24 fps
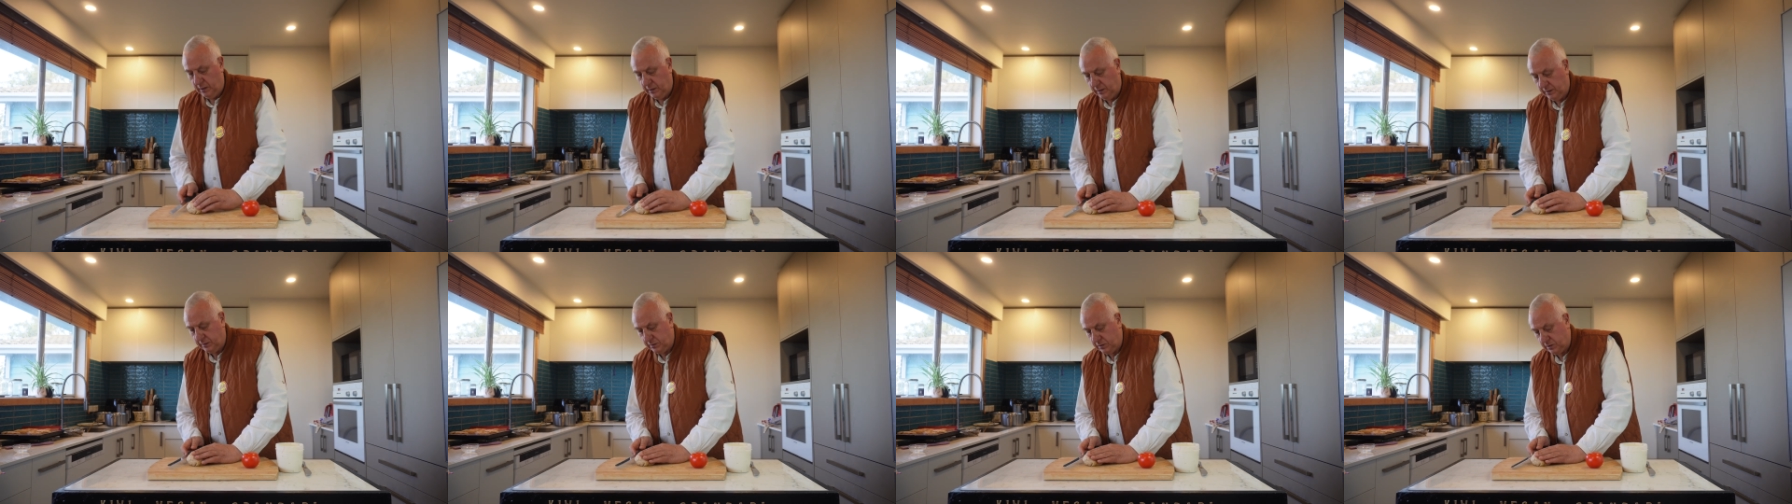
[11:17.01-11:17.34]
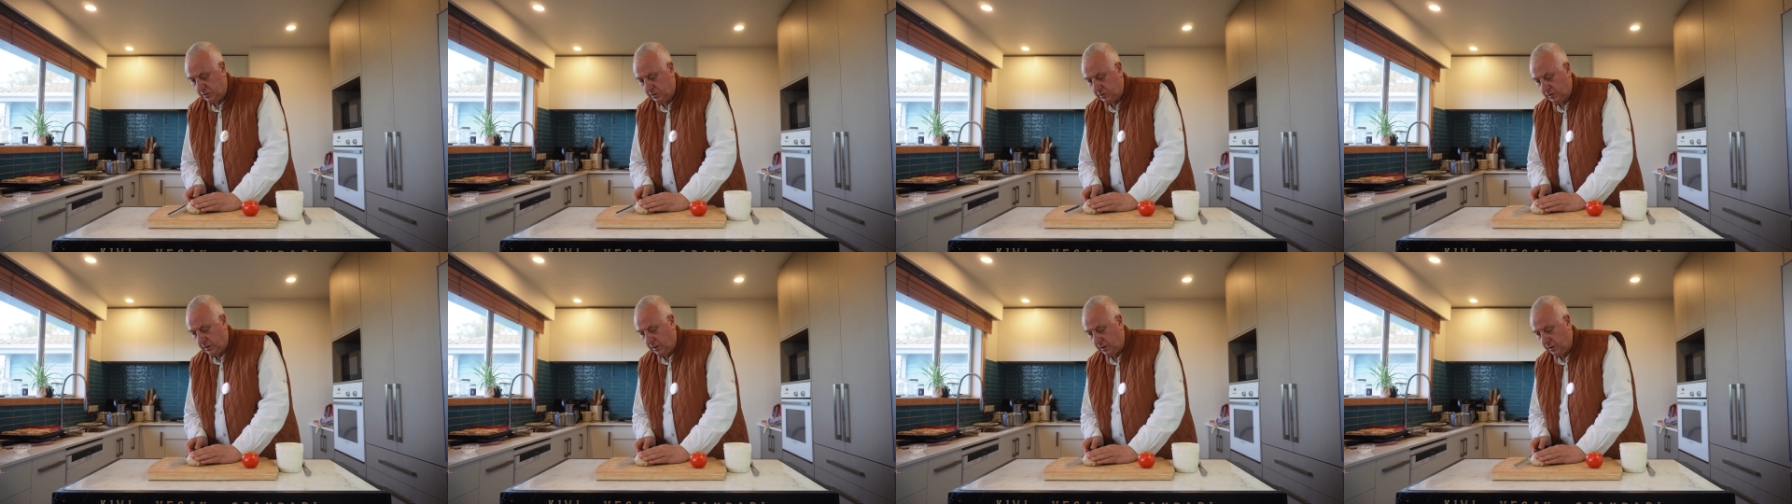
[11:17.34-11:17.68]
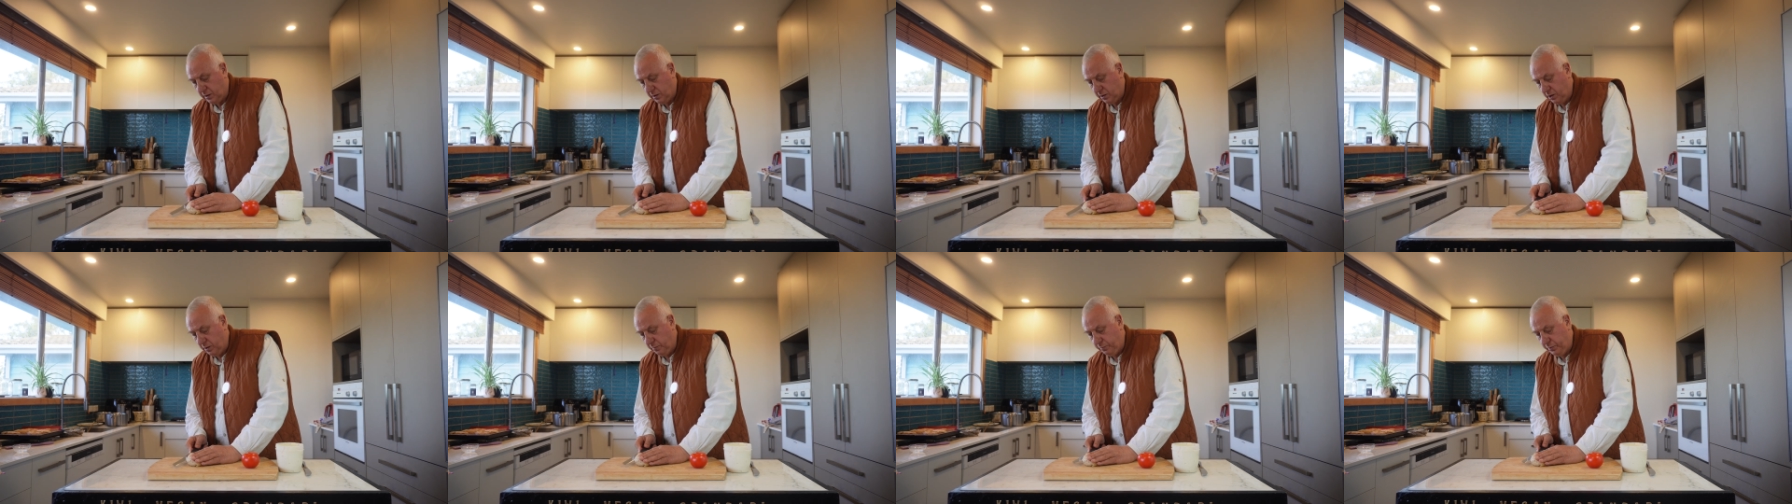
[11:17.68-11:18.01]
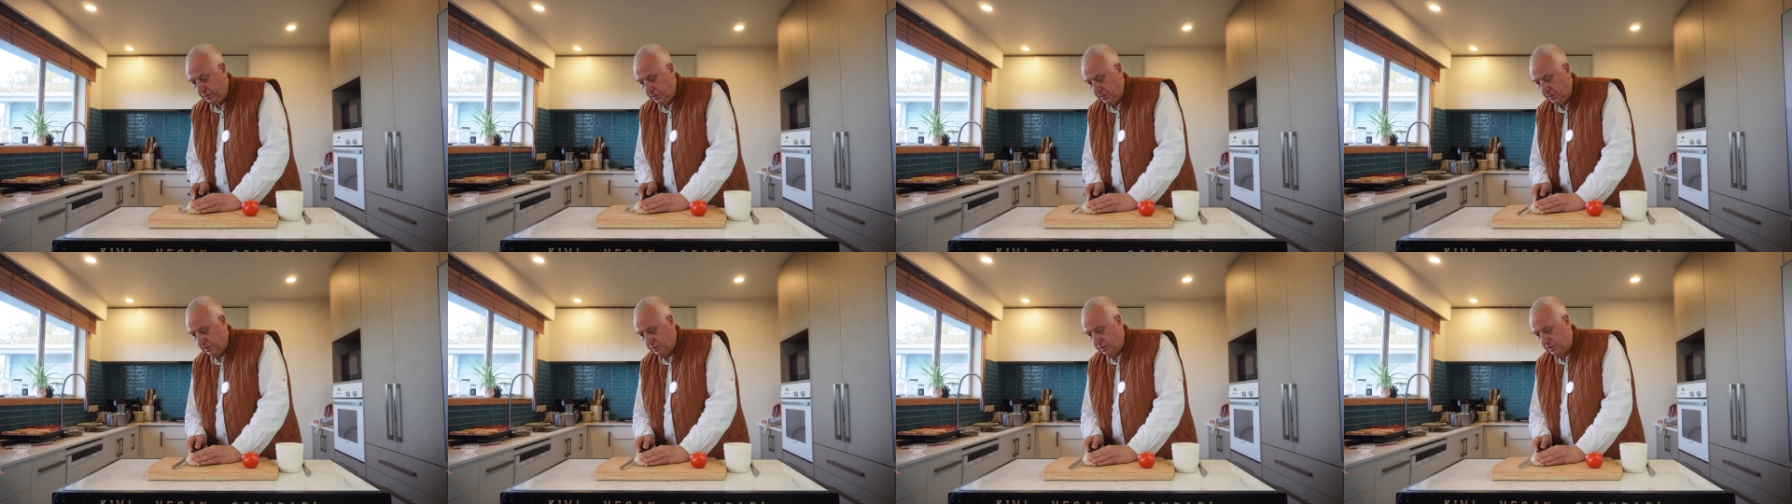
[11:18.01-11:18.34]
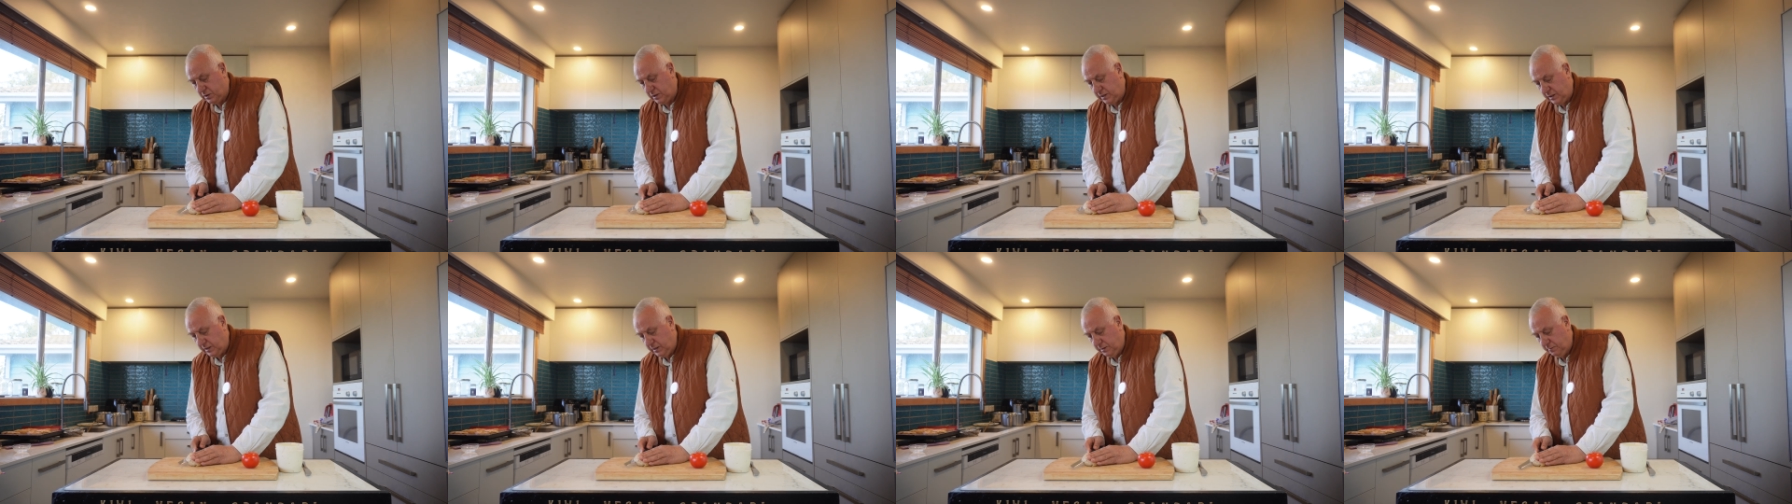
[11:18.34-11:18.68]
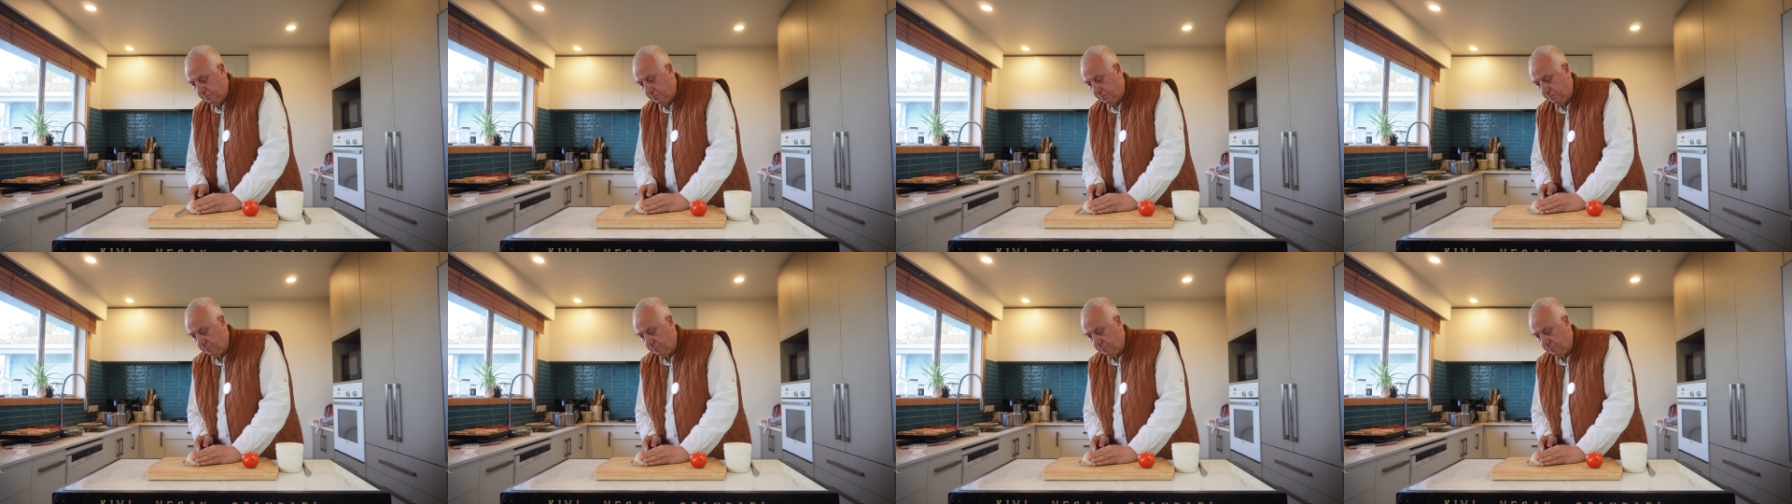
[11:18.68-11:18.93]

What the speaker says: let's just cut it open and see.